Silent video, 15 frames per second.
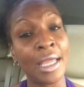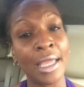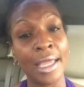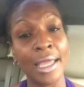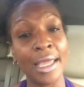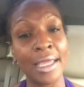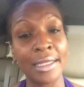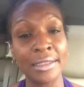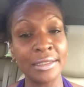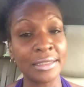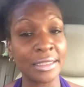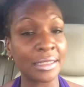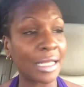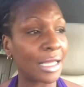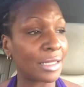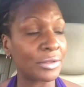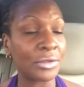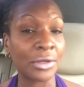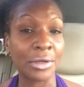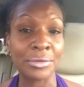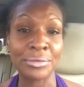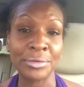Hey, listen,
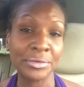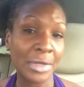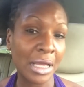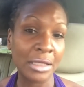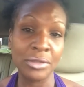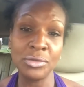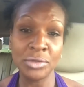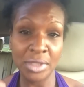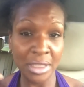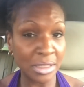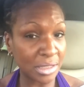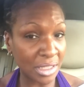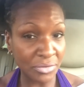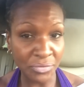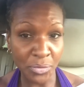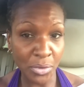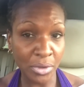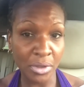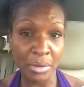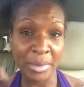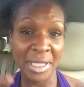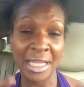you see the
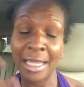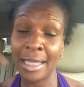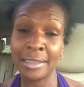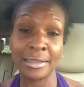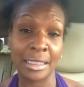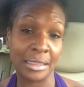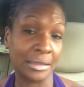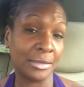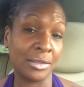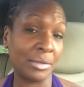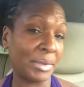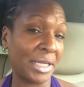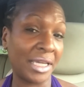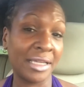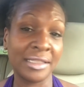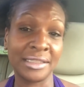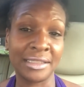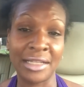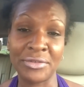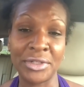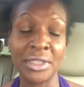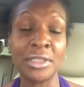tinfoil on my head, because
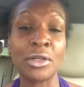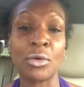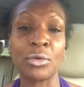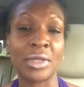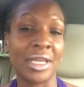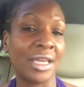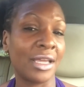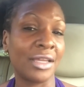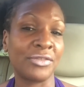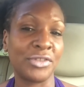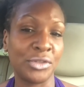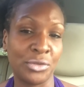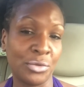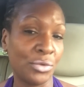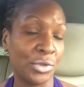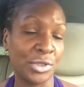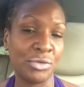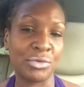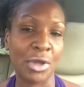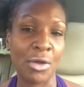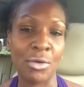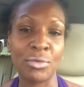I really don't care if you do or you
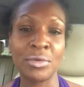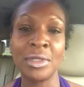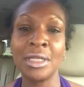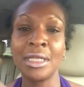don't.